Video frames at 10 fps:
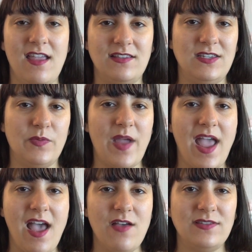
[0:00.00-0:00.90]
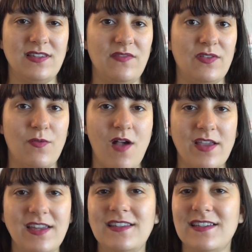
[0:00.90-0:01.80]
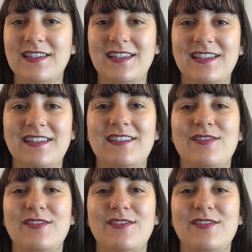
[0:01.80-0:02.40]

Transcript: It's near my house, even a walking distance.